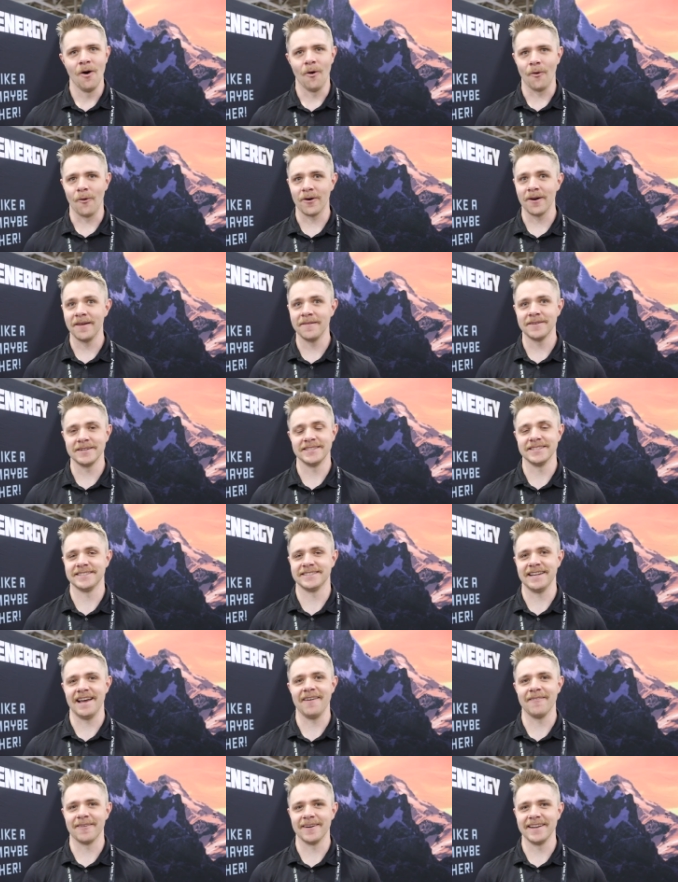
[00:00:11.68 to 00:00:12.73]
or even
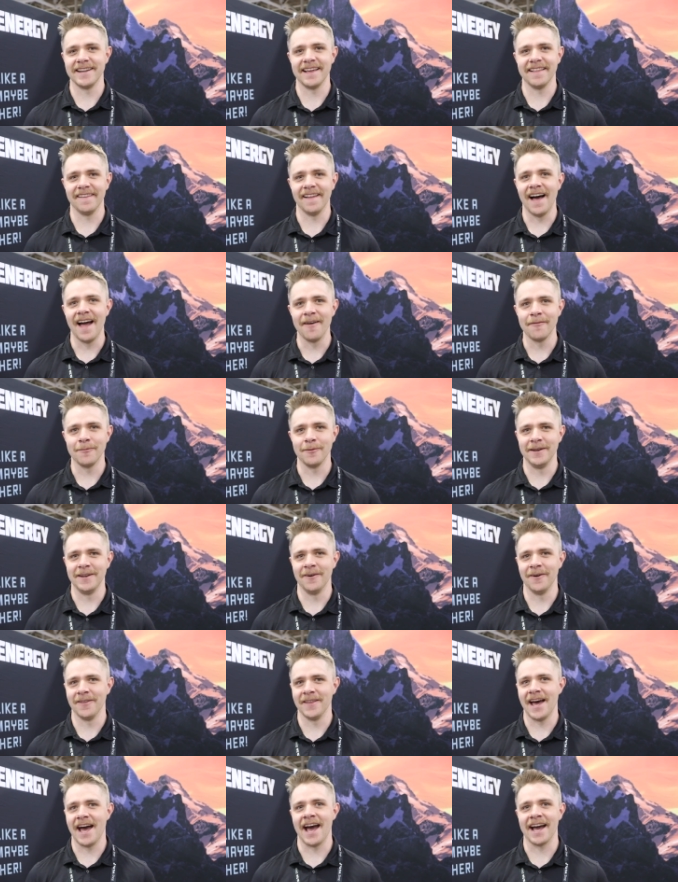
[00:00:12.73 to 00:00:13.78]
just everyday life. We
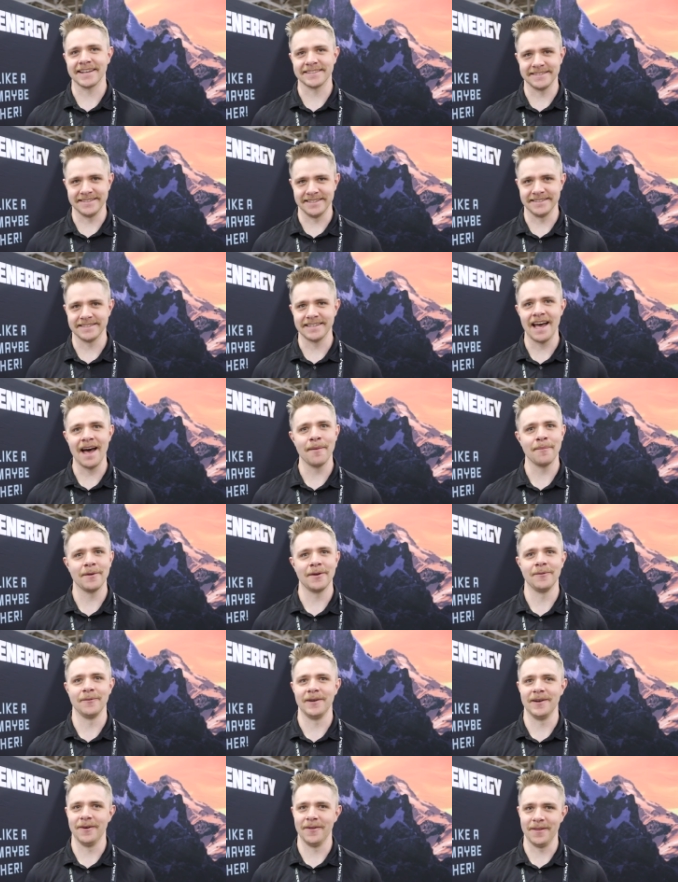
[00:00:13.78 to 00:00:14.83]
know that accidents
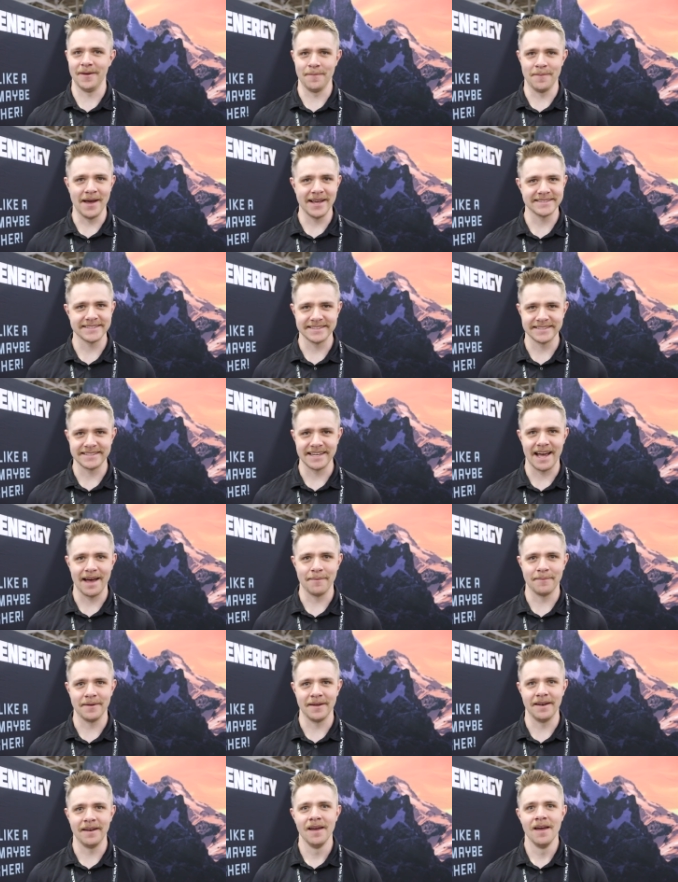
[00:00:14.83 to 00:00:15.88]
happen. We know that messes
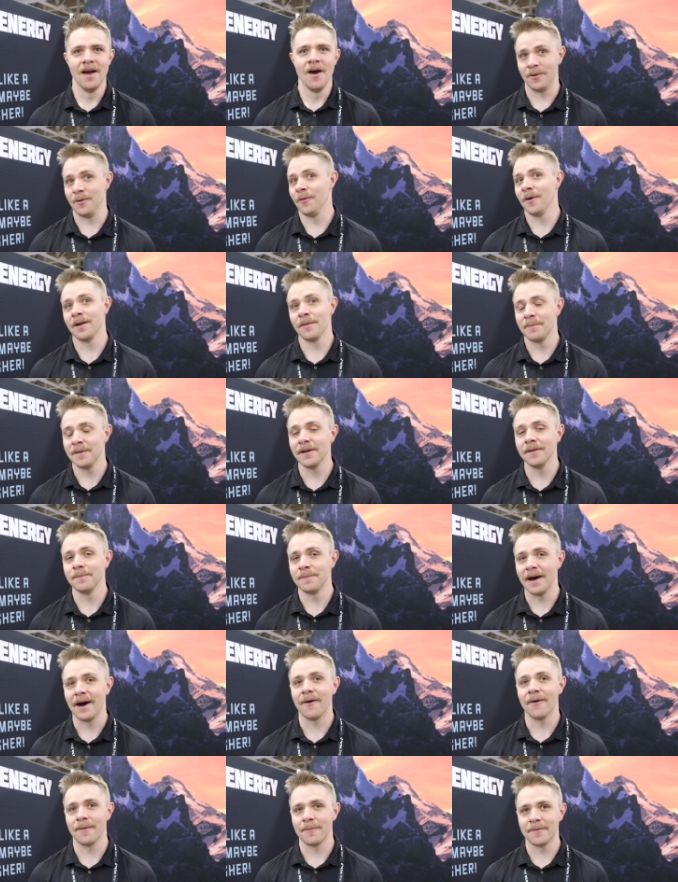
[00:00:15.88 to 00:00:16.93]
happen. We want to build
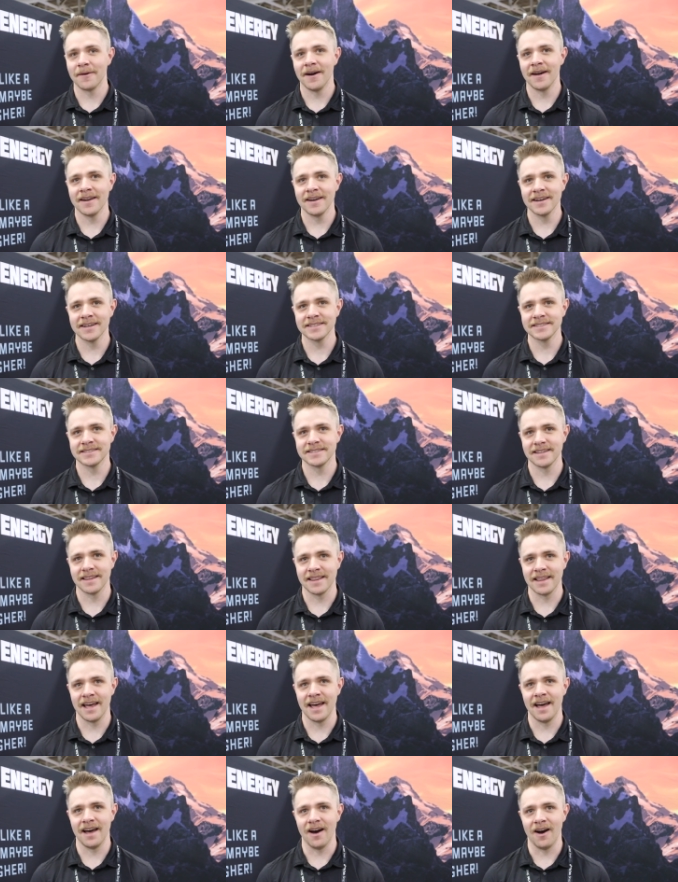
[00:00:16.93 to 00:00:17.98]
power products
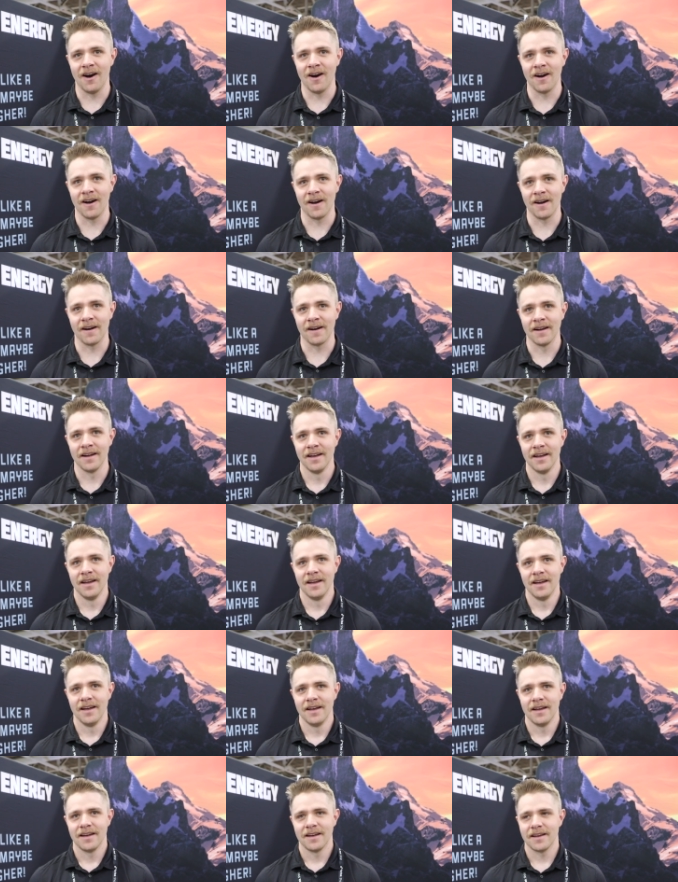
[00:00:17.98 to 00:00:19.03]
that are
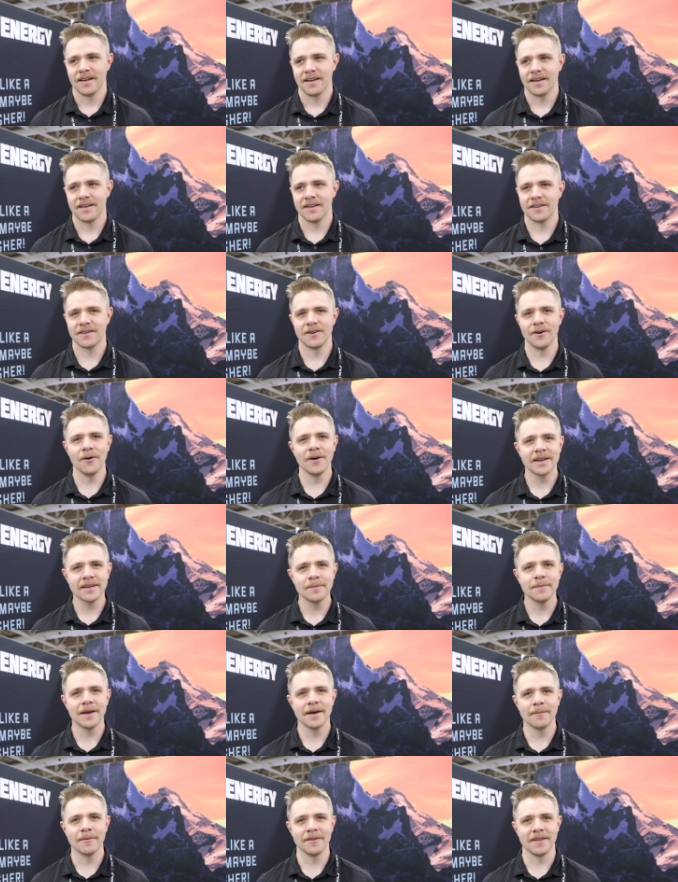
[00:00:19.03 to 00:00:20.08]
going to
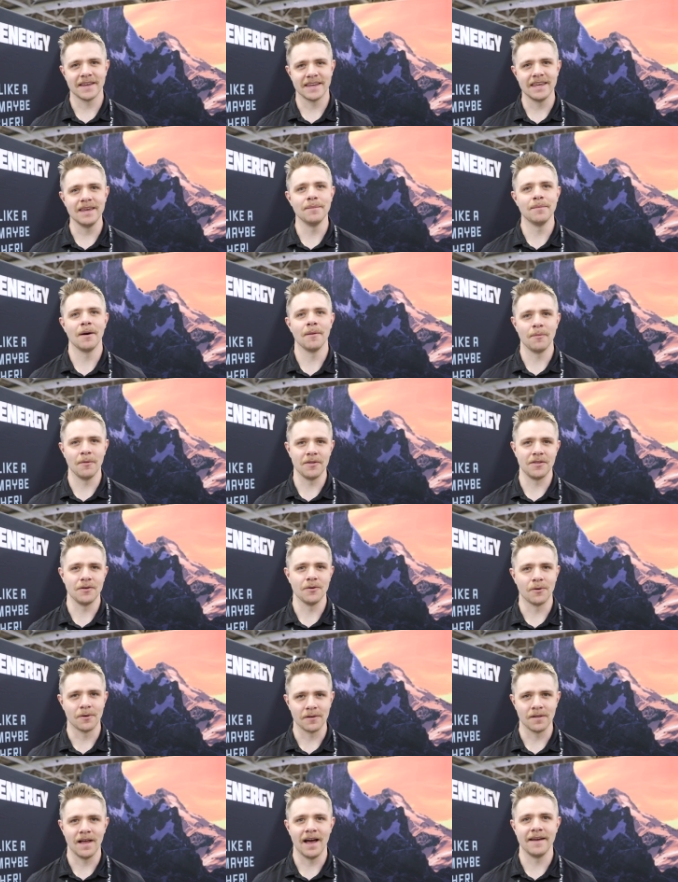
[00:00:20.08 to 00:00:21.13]
be able to keep up with
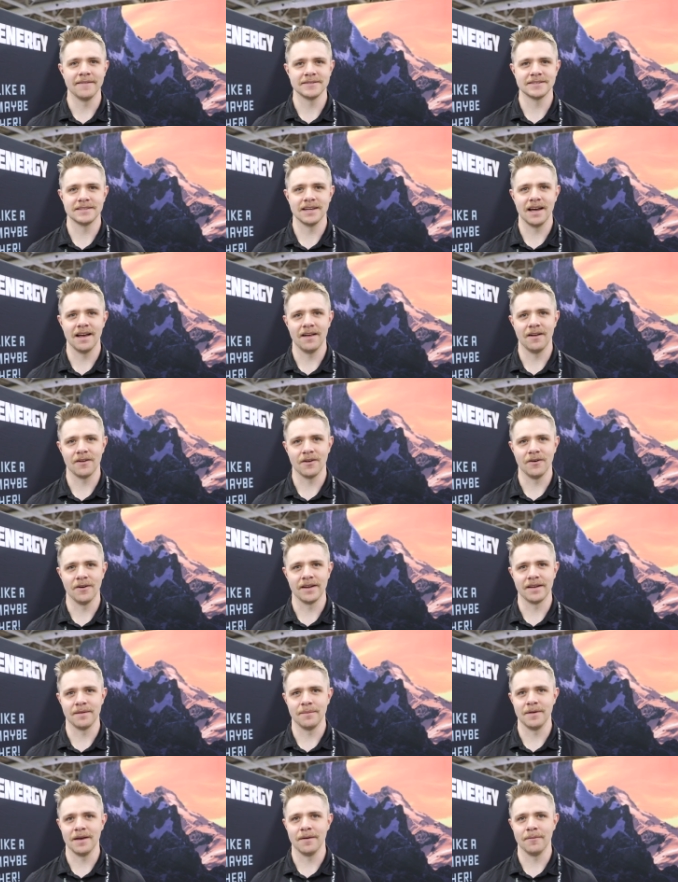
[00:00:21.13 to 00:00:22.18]
your lifestyle,
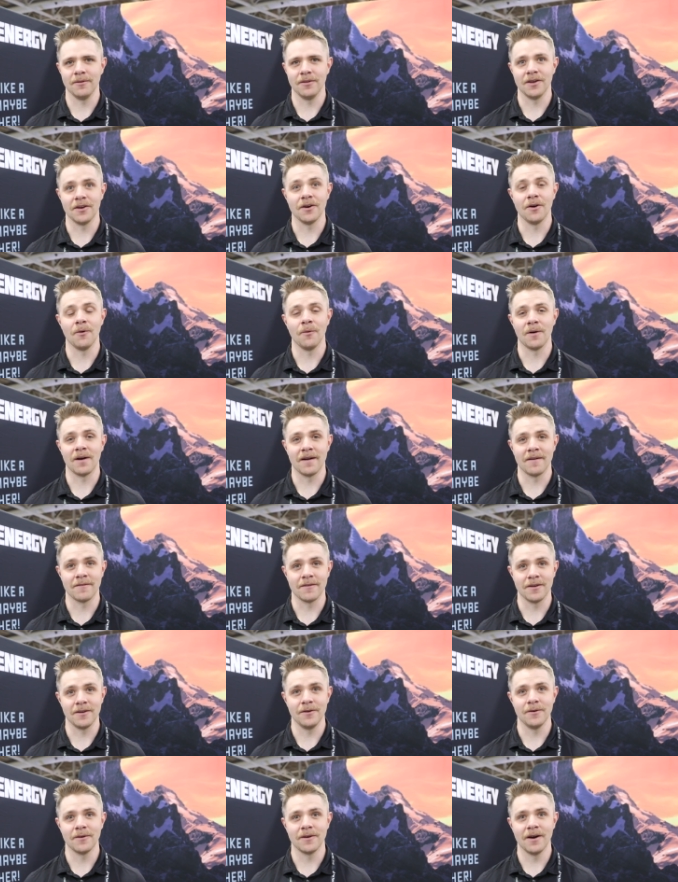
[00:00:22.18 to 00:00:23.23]
going to be able to go
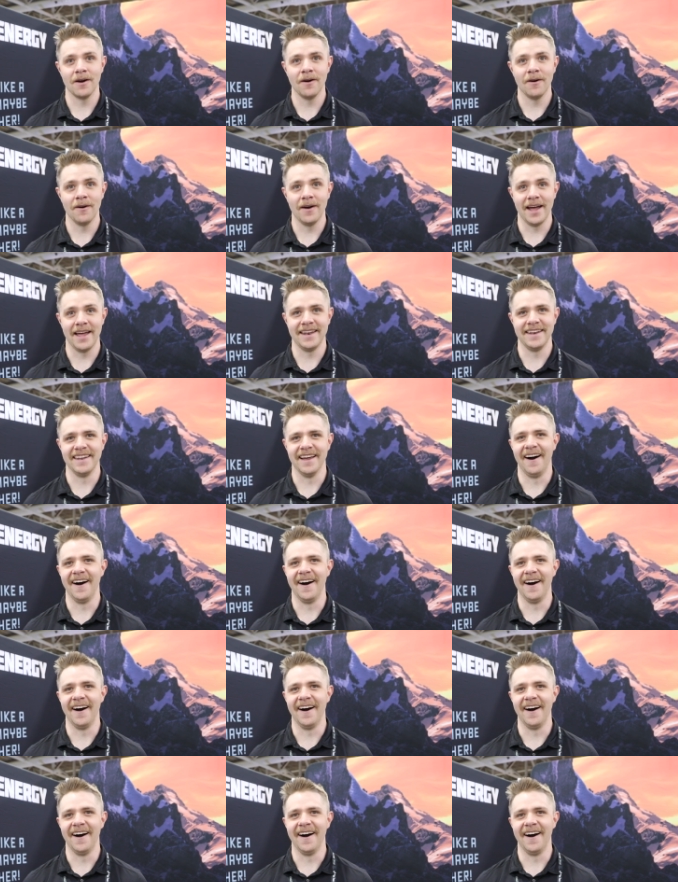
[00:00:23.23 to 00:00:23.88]
wherever you go, and